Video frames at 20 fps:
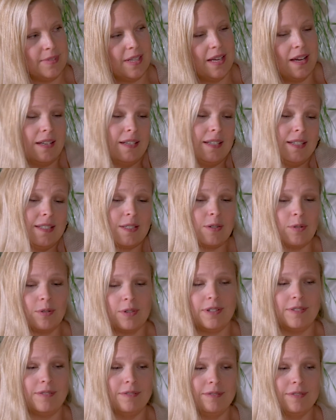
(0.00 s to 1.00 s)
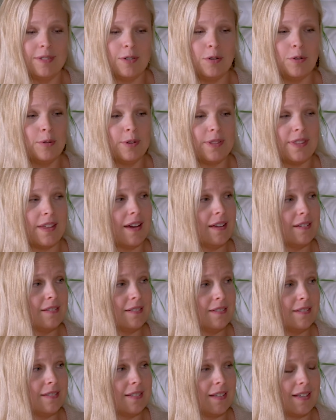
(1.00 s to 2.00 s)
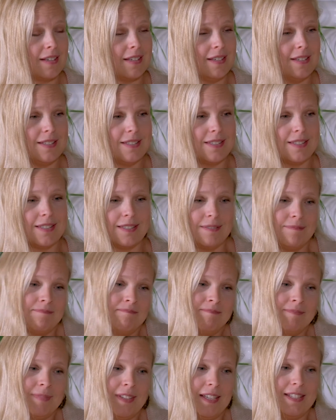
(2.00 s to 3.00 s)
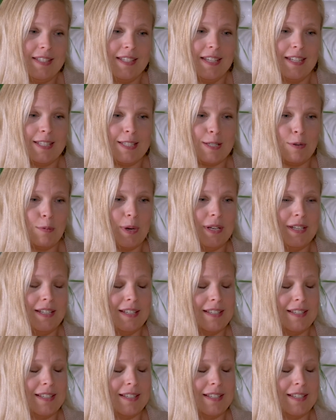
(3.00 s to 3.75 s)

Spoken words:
and he's totally cool with that. Like he's in it to win